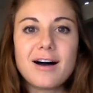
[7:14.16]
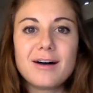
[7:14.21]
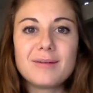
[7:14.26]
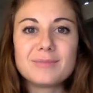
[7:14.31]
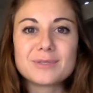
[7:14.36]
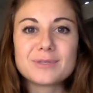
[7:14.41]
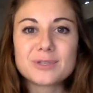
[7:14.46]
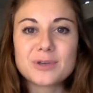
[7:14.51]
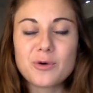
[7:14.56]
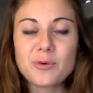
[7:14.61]

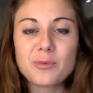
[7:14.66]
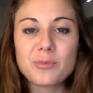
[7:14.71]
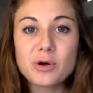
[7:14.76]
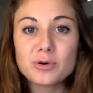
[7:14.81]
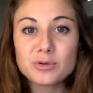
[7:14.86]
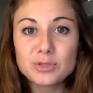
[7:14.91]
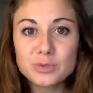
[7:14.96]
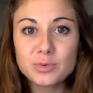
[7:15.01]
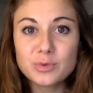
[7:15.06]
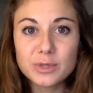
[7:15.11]
So
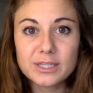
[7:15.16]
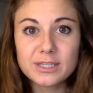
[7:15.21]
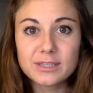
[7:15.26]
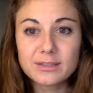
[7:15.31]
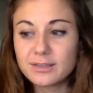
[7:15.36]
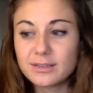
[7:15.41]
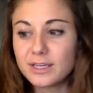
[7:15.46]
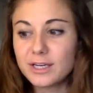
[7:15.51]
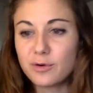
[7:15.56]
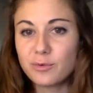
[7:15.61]
post with,
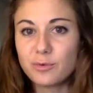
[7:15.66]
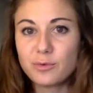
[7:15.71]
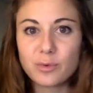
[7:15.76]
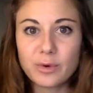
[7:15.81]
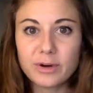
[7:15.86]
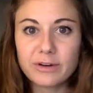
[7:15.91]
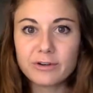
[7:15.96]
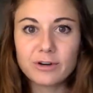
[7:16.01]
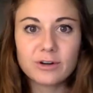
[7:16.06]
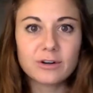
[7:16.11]

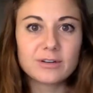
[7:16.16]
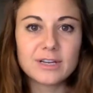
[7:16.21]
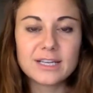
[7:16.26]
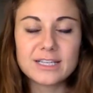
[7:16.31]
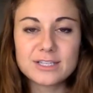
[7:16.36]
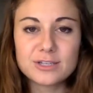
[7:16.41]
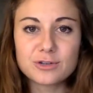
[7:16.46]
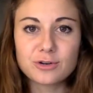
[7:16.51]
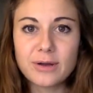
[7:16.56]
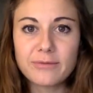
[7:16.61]
whatever
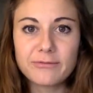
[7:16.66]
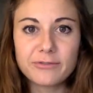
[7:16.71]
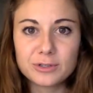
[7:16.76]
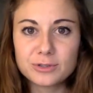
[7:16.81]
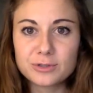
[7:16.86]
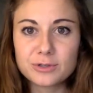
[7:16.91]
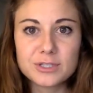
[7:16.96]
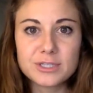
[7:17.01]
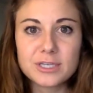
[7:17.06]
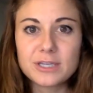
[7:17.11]
Instagram
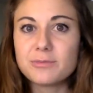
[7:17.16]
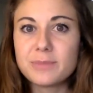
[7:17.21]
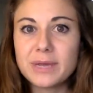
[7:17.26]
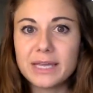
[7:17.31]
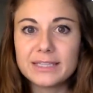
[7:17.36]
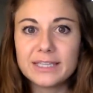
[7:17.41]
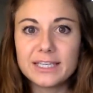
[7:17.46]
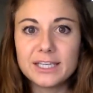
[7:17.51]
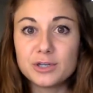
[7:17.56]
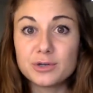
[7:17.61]
filters that you
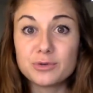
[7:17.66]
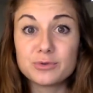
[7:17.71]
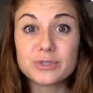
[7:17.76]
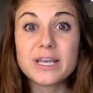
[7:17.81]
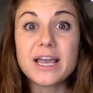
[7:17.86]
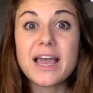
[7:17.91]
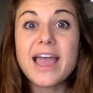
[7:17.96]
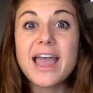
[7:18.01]
mainly use,